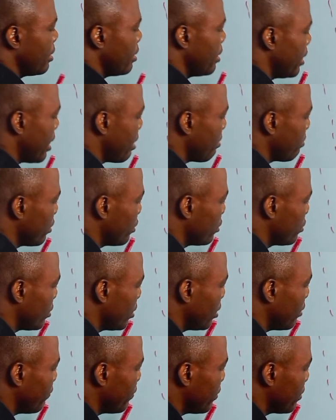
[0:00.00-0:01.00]
I'm going to
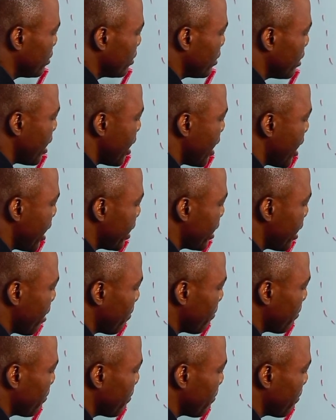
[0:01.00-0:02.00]
give it
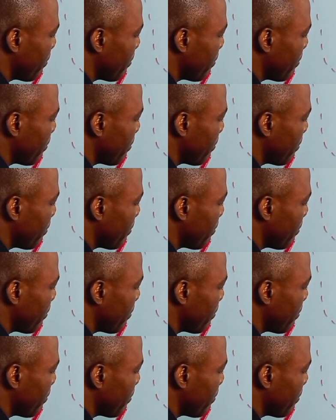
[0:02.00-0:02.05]
Adam,